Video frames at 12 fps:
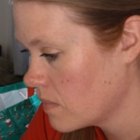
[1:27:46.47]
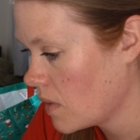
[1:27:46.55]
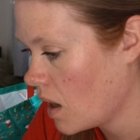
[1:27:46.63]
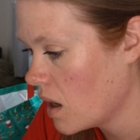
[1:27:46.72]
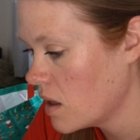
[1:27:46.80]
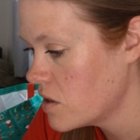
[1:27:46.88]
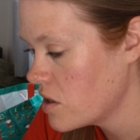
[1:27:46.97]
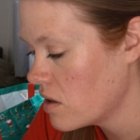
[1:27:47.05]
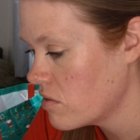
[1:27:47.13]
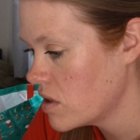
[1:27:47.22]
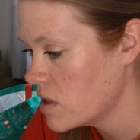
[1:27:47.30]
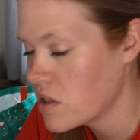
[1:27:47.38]
I
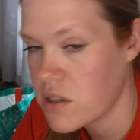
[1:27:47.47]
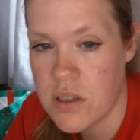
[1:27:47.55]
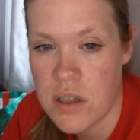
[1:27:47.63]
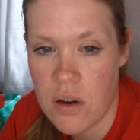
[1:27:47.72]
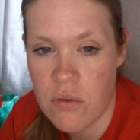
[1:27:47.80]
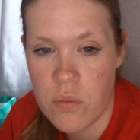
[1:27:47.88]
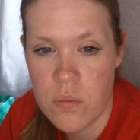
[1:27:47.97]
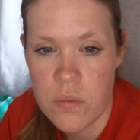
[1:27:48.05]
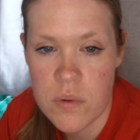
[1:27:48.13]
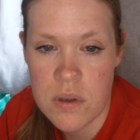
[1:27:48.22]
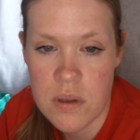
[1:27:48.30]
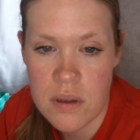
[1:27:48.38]
generally just,
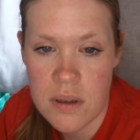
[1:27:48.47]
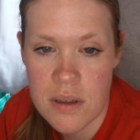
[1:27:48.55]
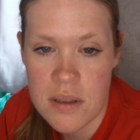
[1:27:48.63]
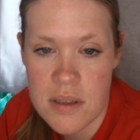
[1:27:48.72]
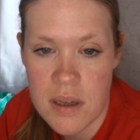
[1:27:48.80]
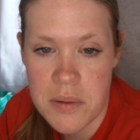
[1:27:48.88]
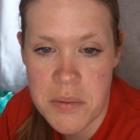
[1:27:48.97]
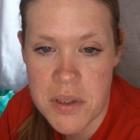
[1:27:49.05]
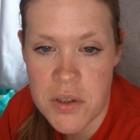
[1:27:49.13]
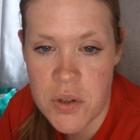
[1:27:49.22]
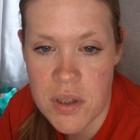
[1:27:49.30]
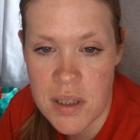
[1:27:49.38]
you served,
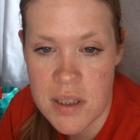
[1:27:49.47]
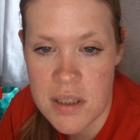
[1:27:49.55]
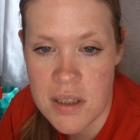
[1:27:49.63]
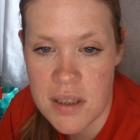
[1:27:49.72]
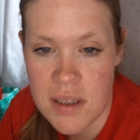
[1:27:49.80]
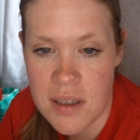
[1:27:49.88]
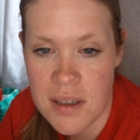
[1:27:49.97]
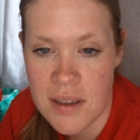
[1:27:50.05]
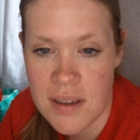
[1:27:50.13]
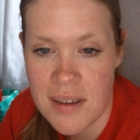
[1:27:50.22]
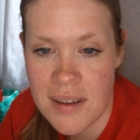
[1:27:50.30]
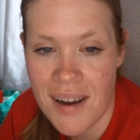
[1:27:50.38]
enjoy lunch.
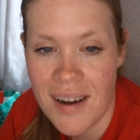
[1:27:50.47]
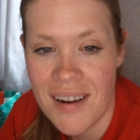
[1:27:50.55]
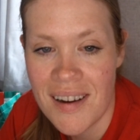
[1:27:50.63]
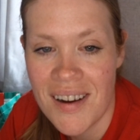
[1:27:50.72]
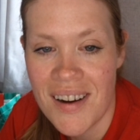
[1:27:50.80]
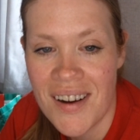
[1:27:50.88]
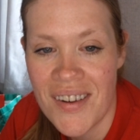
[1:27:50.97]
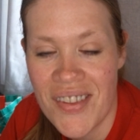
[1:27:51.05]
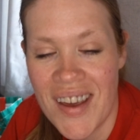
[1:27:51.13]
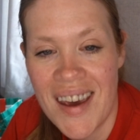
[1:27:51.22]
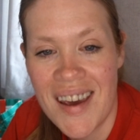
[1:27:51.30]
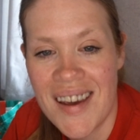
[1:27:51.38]
Ah,
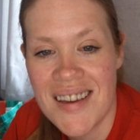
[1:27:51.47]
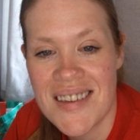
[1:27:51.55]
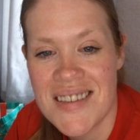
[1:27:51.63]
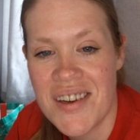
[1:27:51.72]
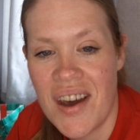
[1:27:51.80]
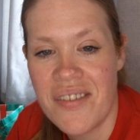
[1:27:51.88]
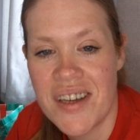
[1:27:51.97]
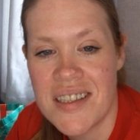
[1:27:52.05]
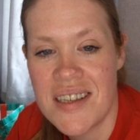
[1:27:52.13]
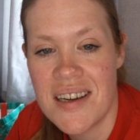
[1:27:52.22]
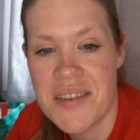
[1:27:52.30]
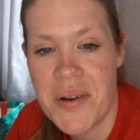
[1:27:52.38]
thanks. You have a good
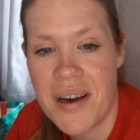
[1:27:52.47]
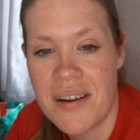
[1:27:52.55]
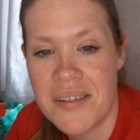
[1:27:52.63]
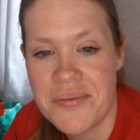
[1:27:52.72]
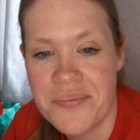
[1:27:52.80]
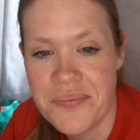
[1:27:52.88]
day as well.